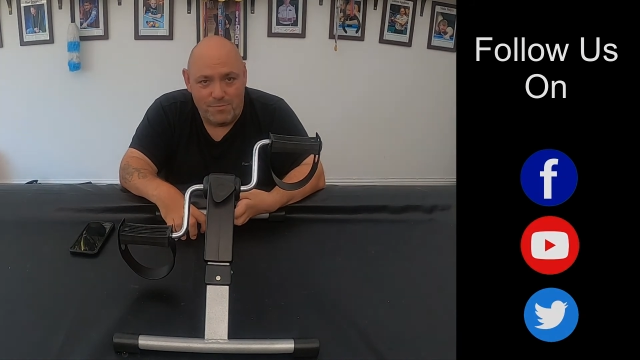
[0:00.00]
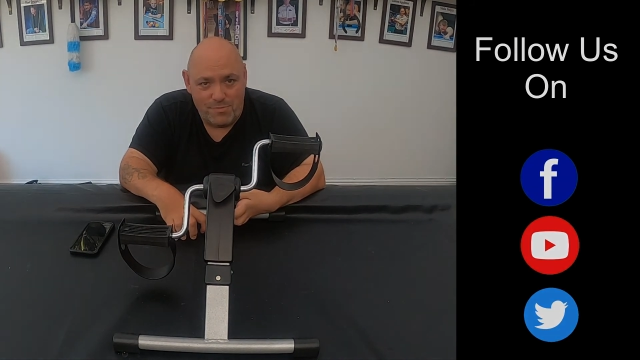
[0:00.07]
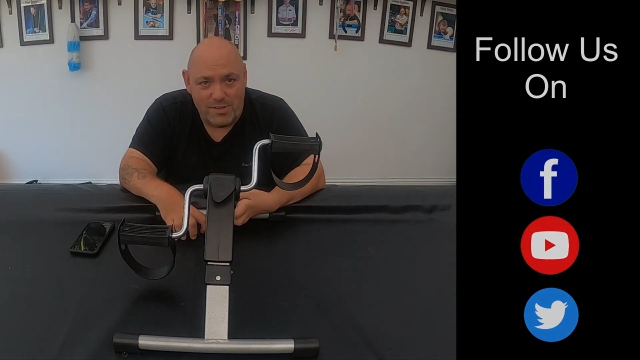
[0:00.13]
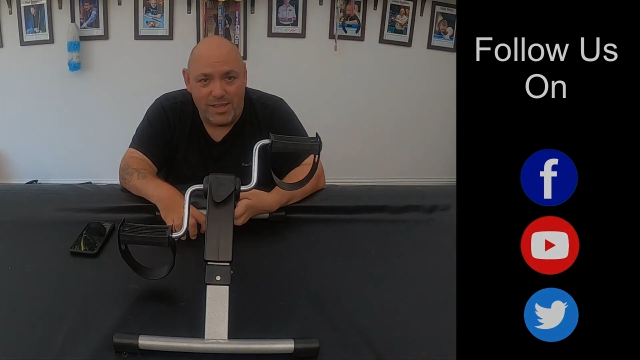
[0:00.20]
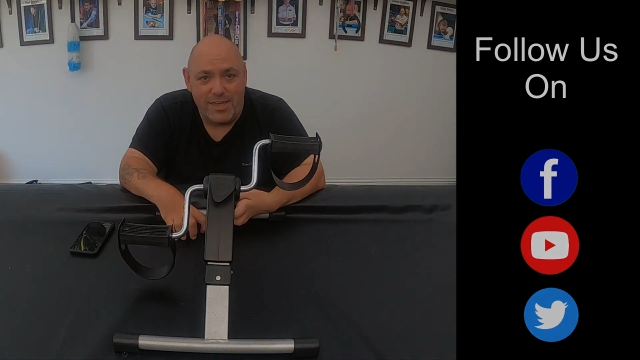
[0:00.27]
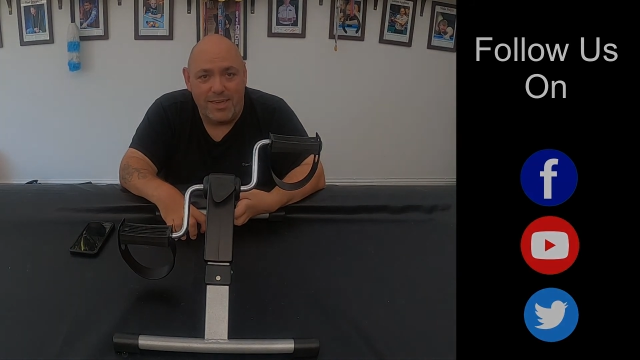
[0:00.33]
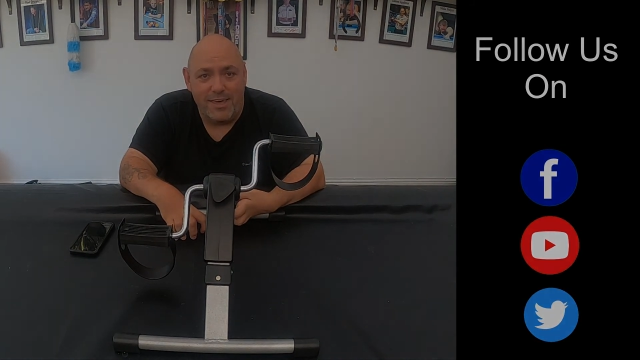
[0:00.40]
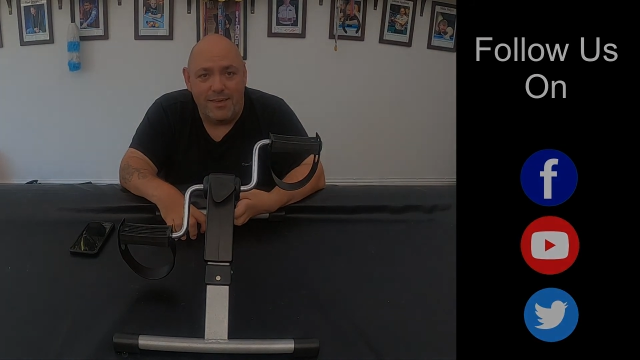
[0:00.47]

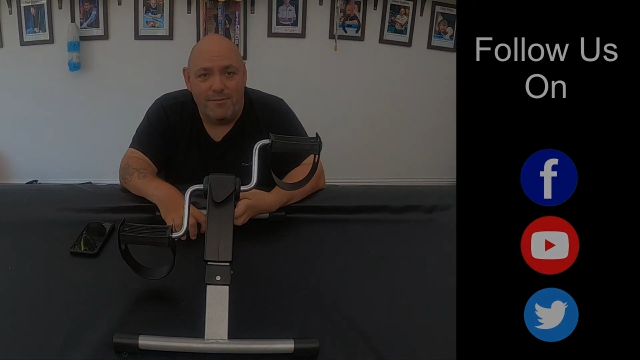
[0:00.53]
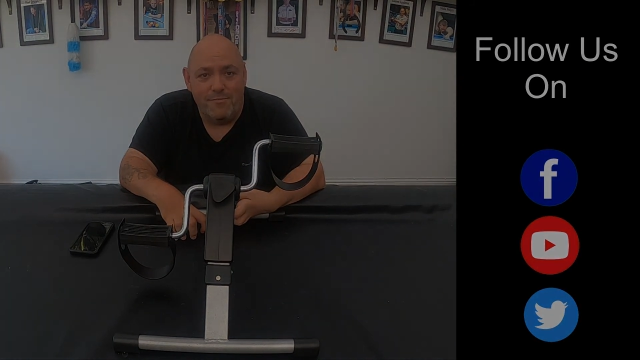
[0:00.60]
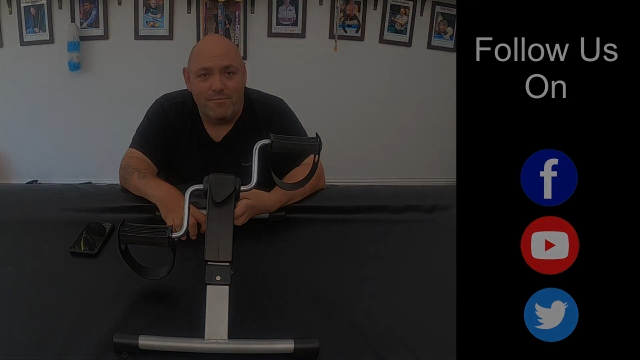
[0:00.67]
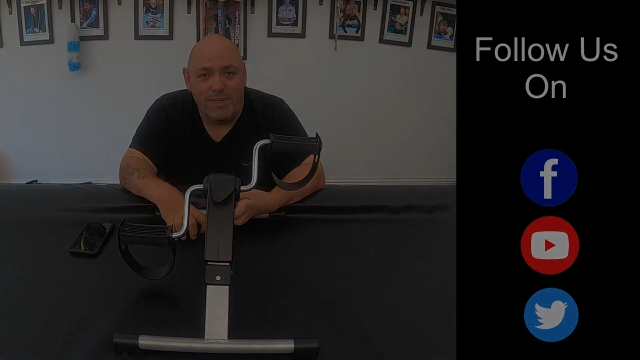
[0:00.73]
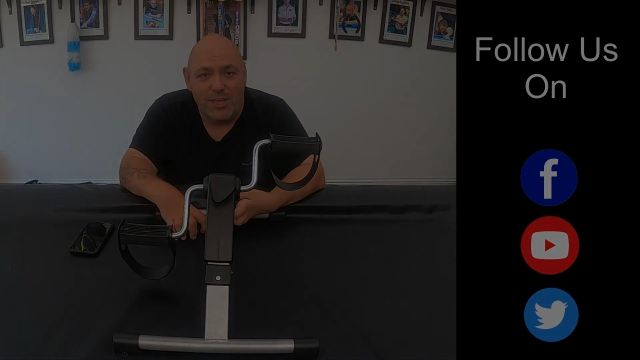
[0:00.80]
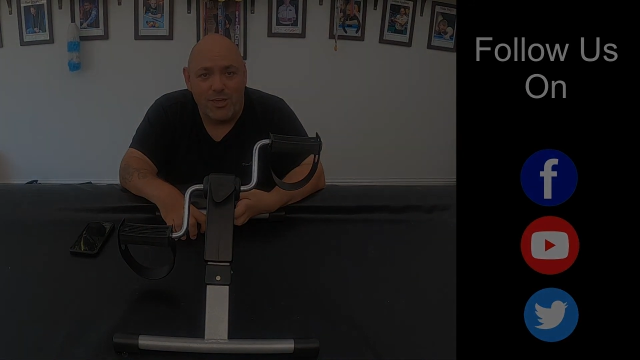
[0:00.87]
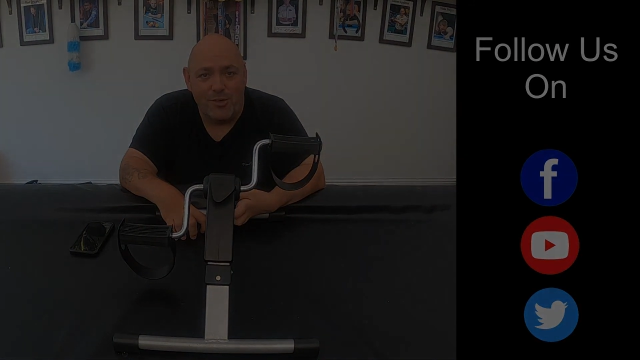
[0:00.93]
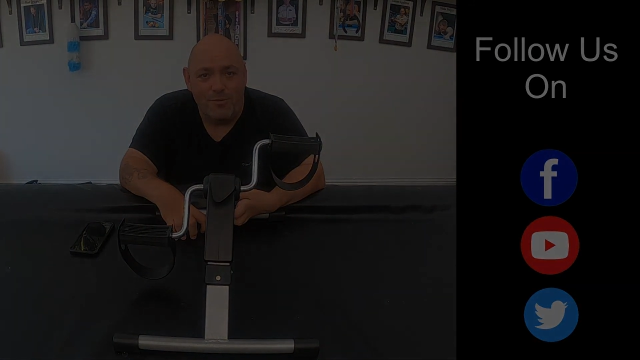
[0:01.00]
take care.
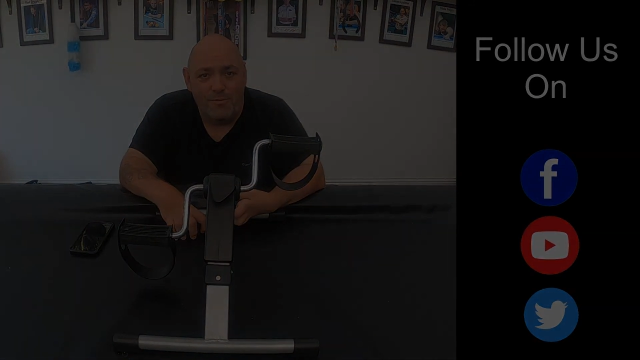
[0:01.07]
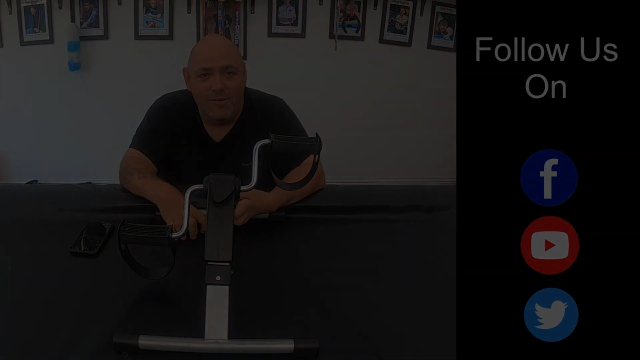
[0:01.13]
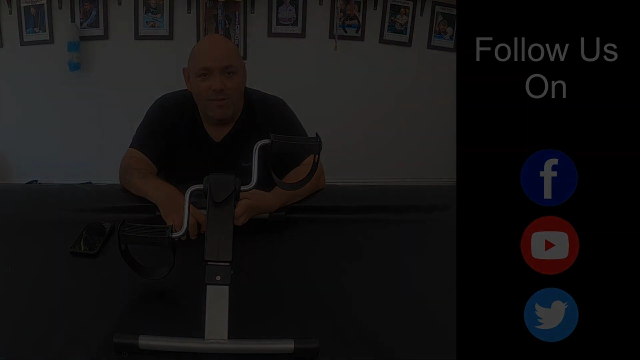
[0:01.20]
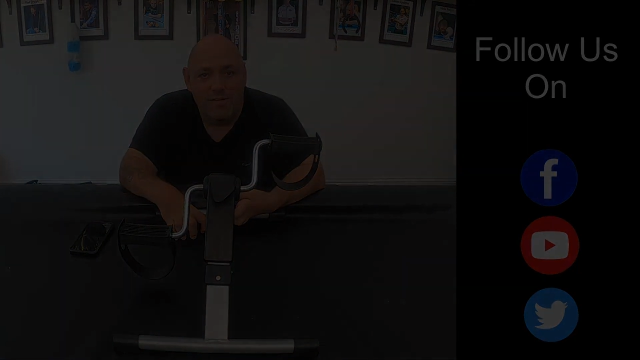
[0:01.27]
Thank you.